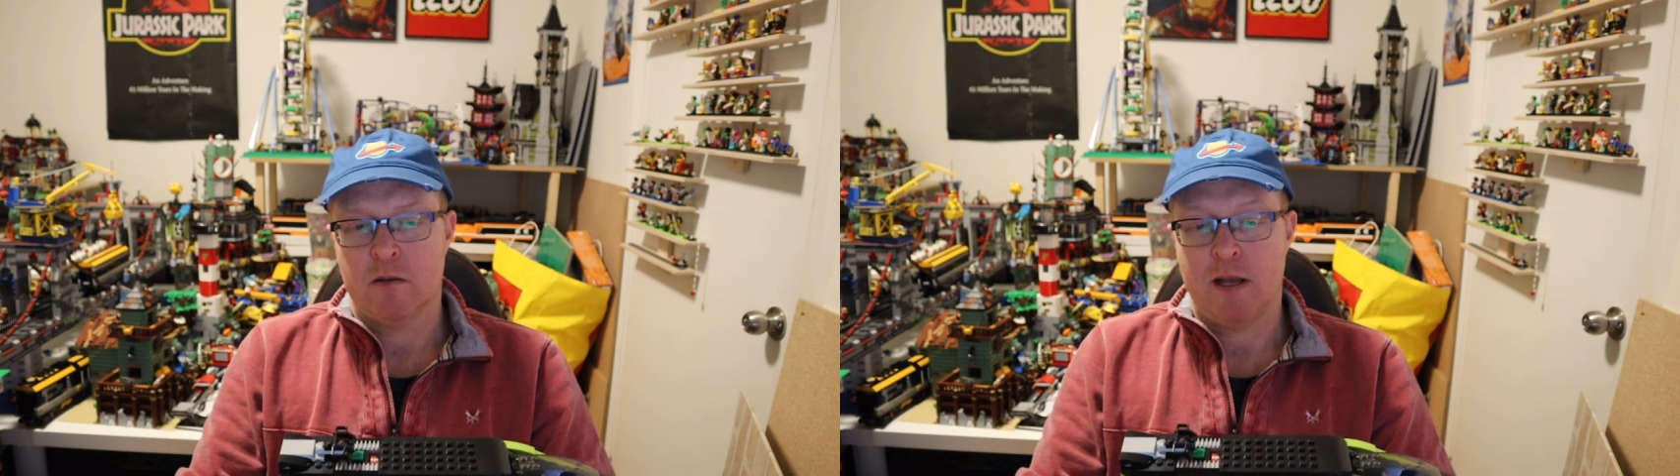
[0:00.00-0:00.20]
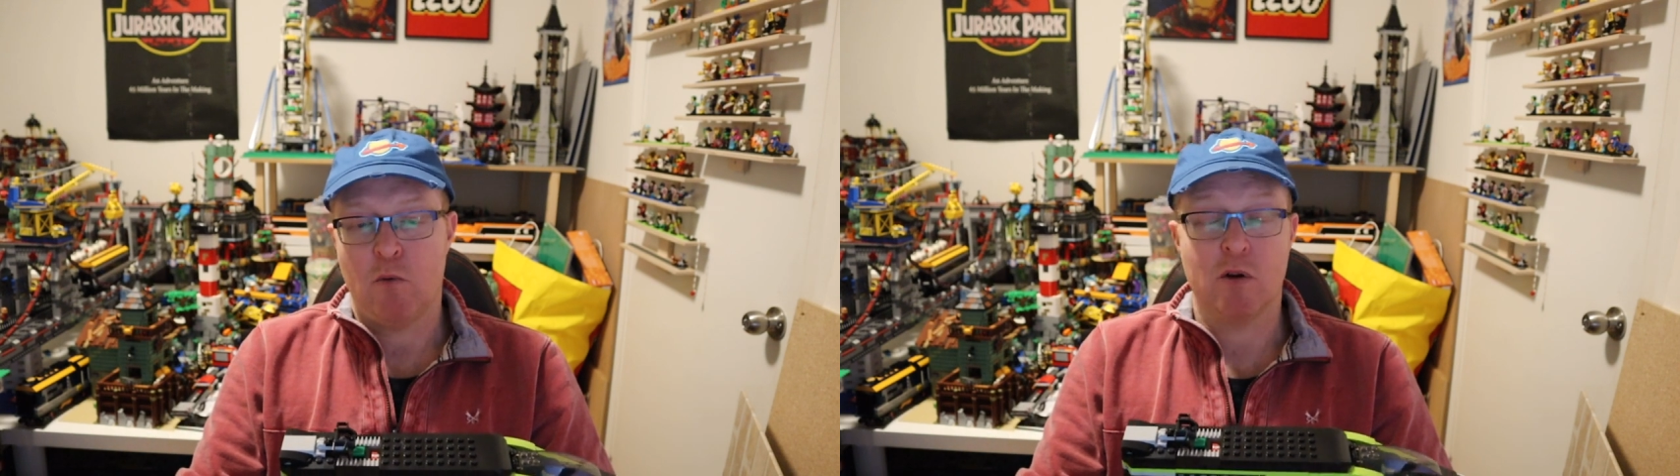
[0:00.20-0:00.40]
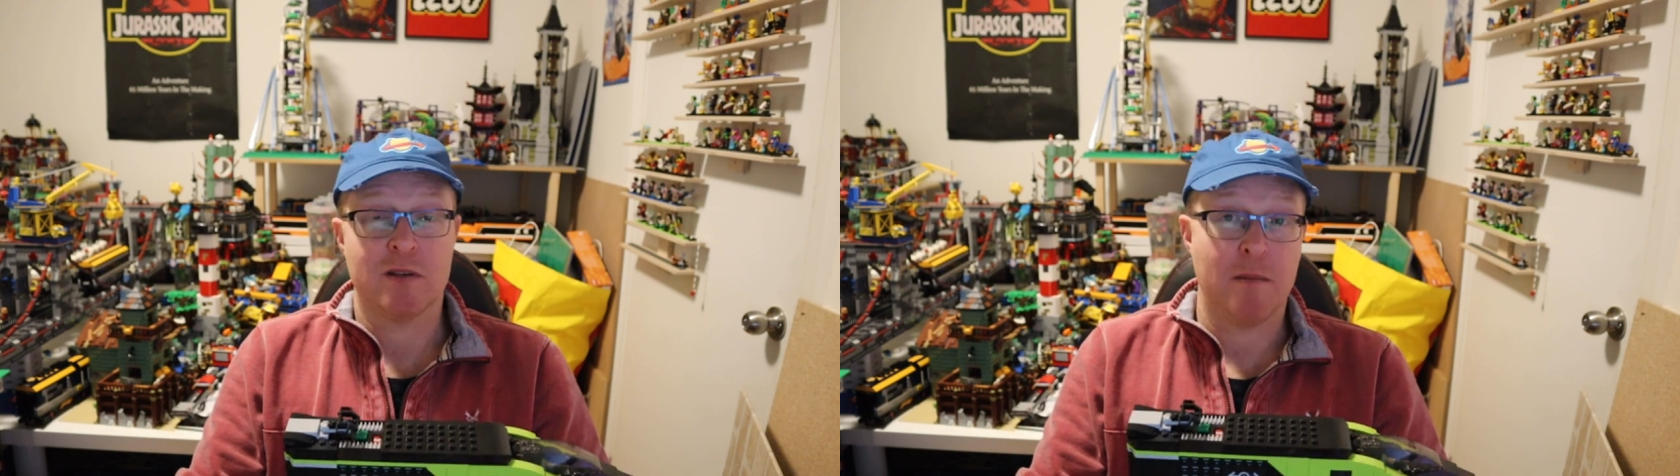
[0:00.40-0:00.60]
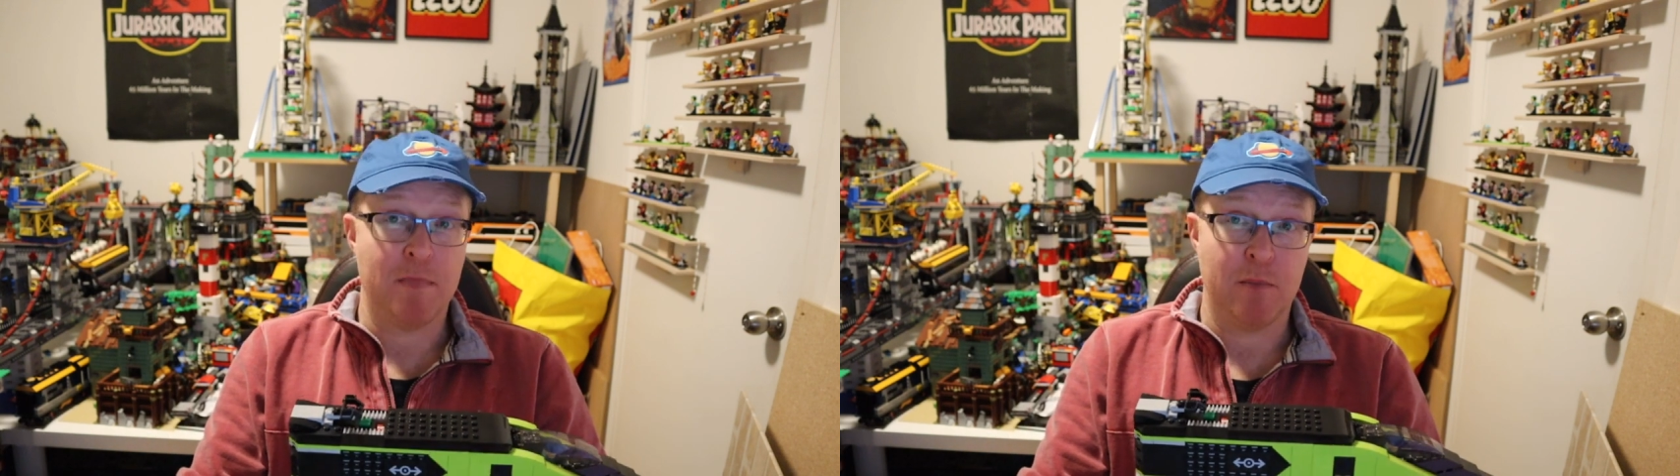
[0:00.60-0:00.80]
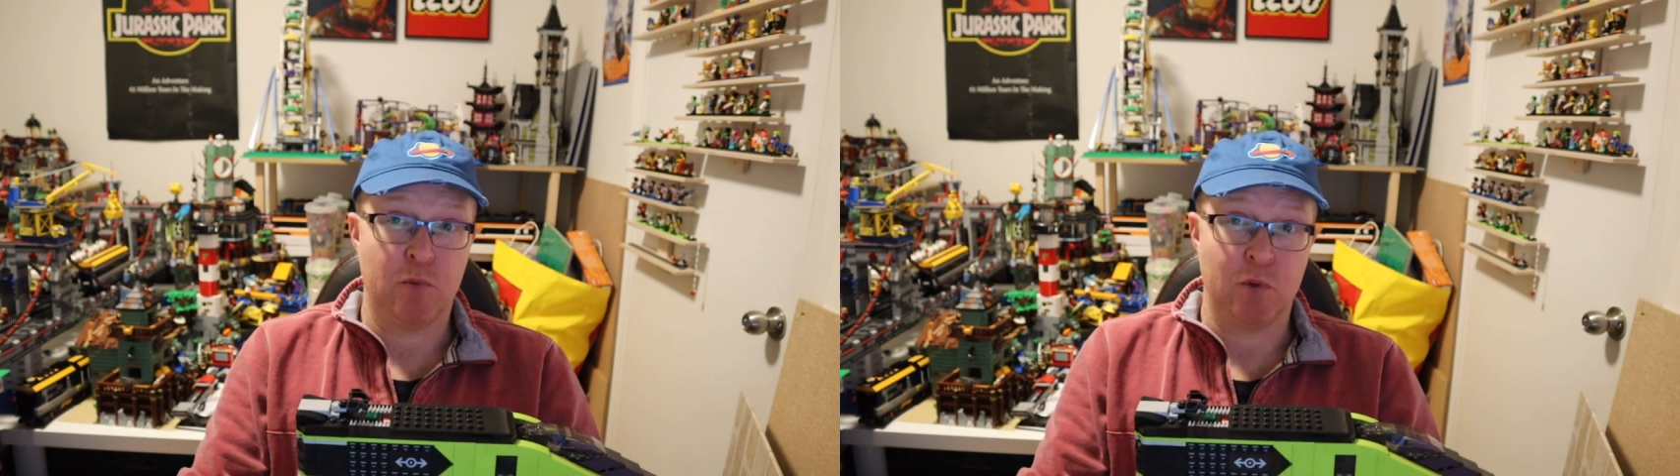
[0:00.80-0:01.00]
Now what some
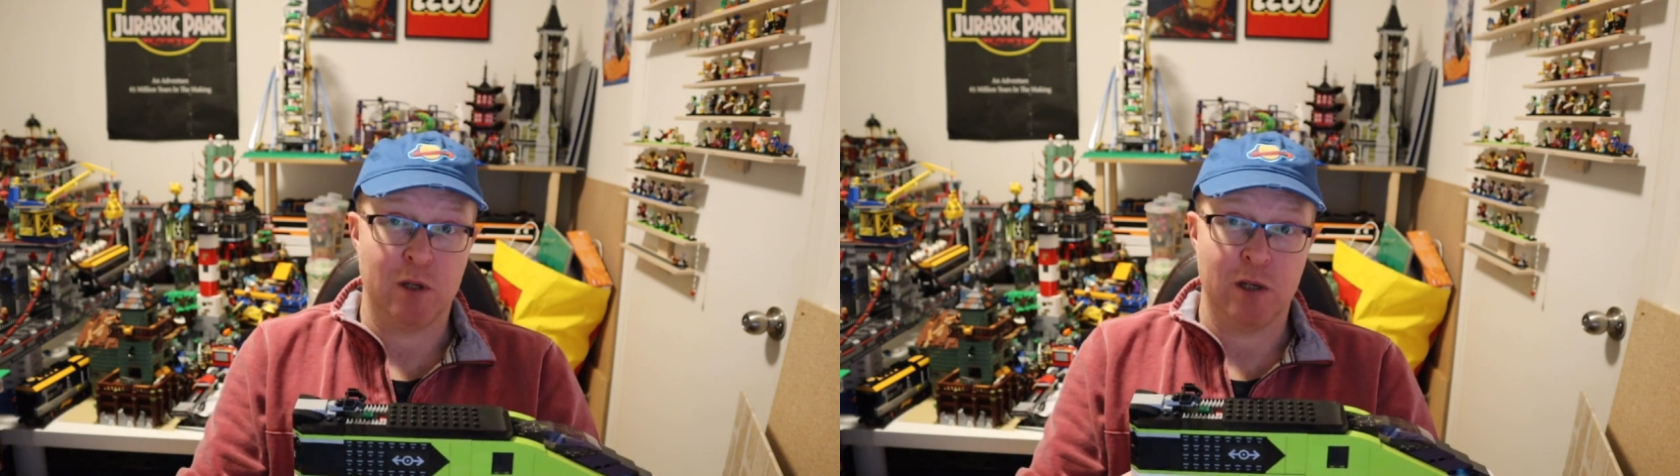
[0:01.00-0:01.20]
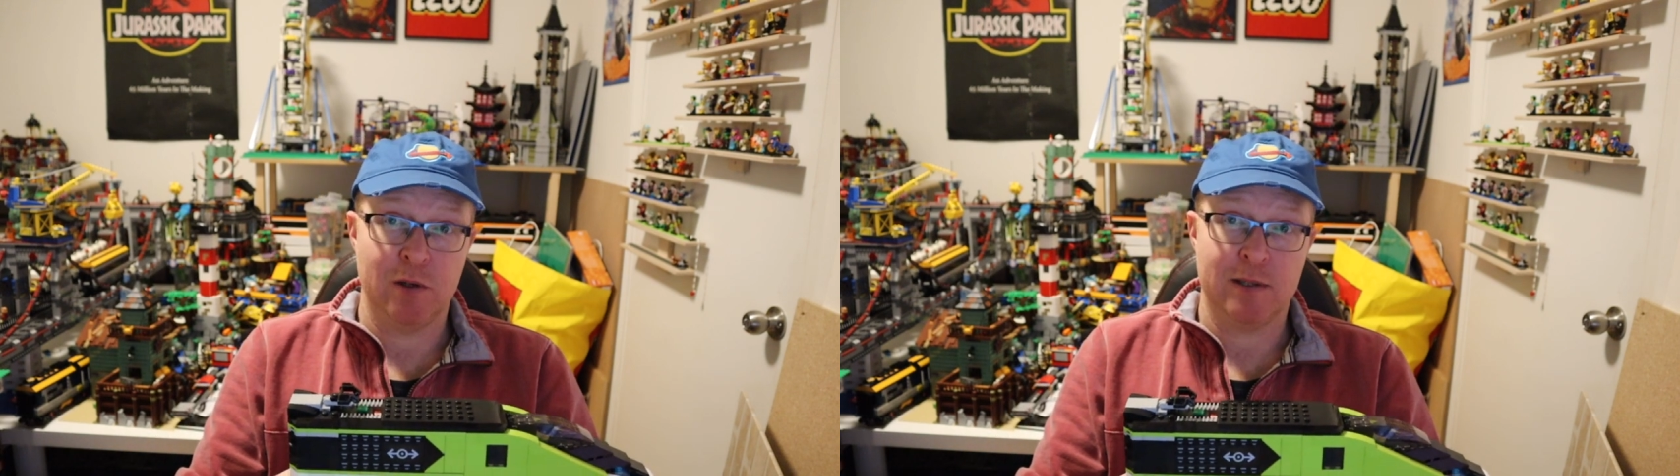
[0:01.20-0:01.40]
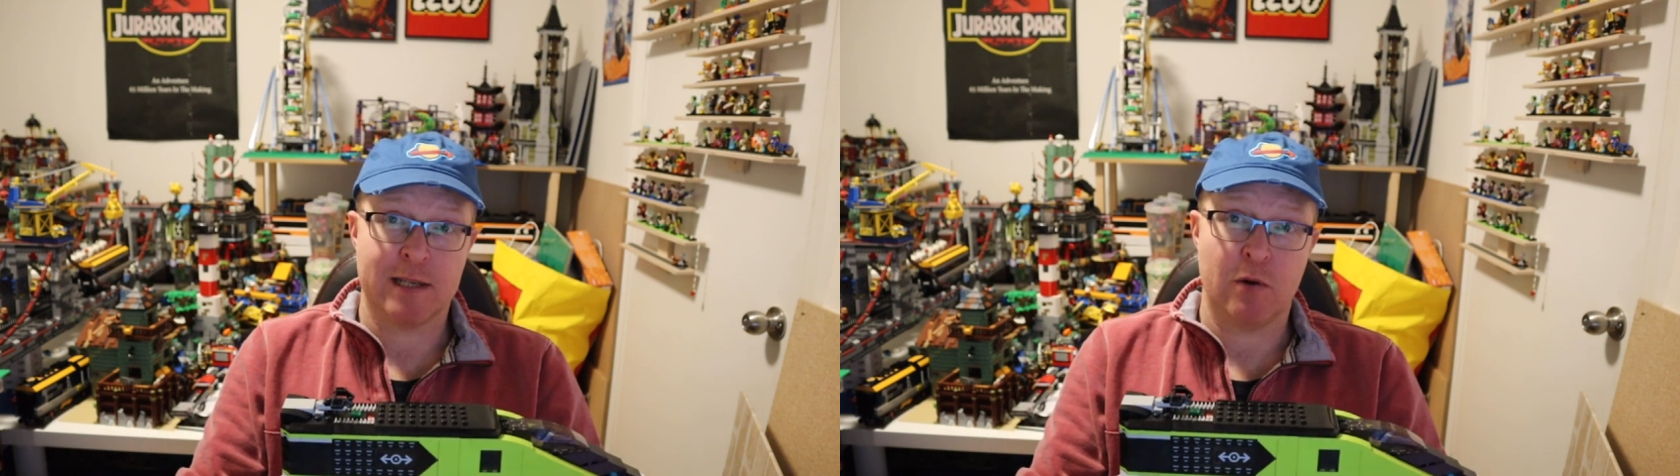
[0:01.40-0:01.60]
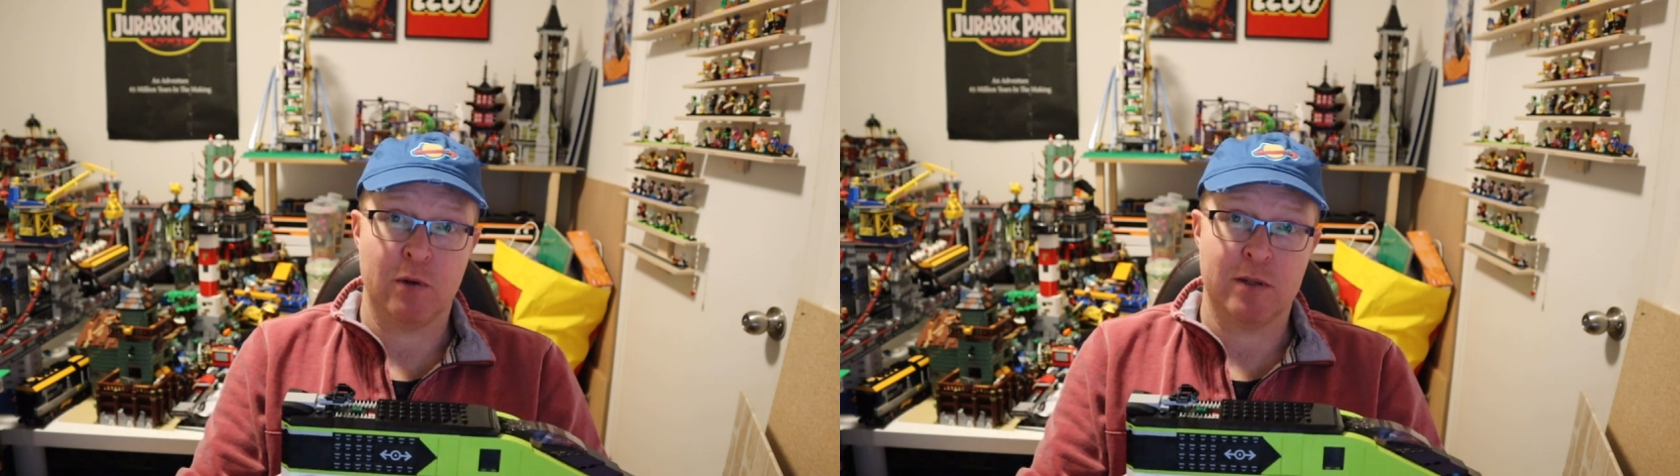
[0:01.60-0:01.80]
people will do is go